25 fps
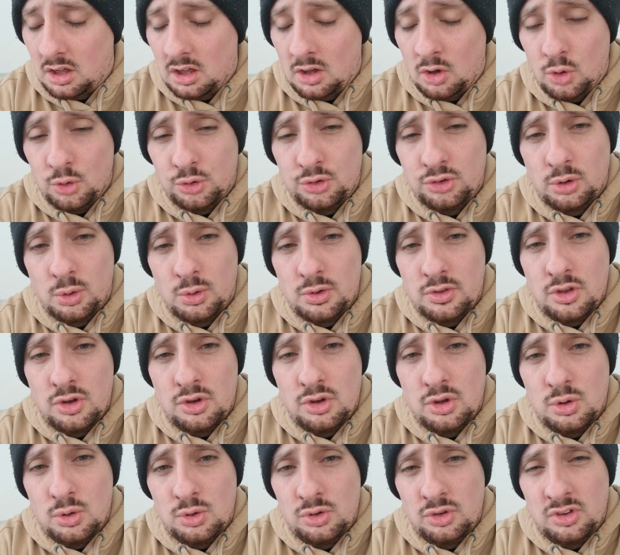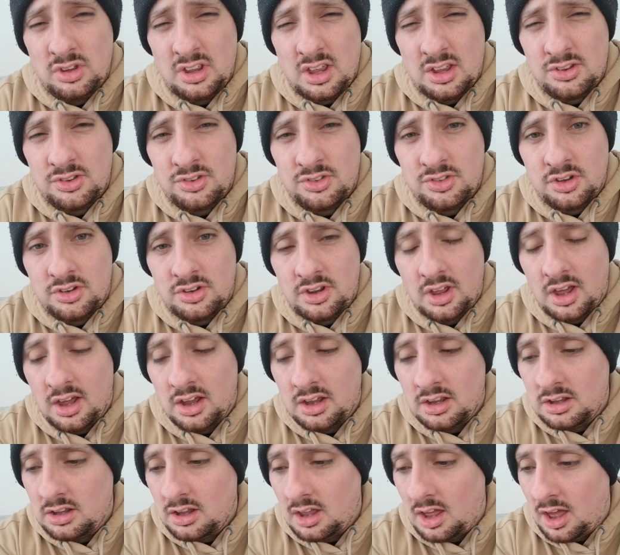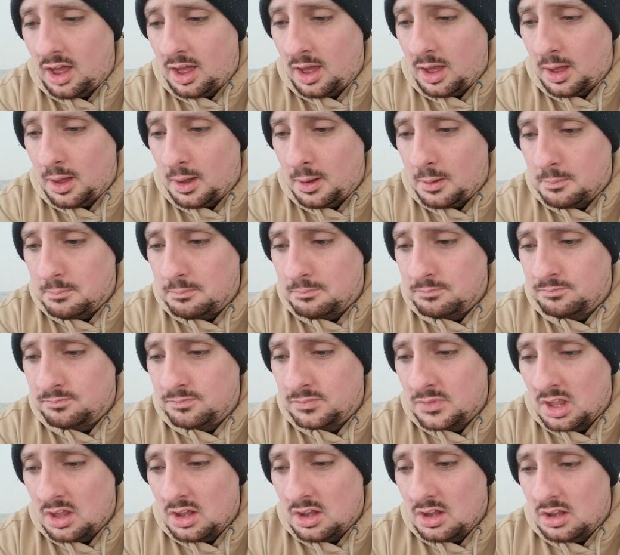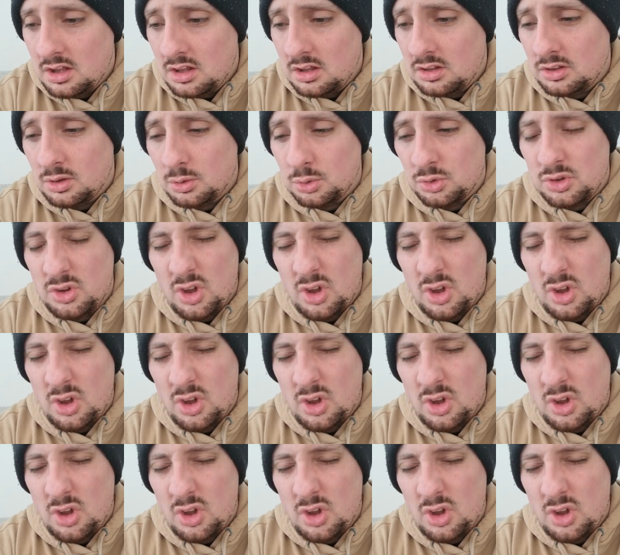Also in the news yesterday, there was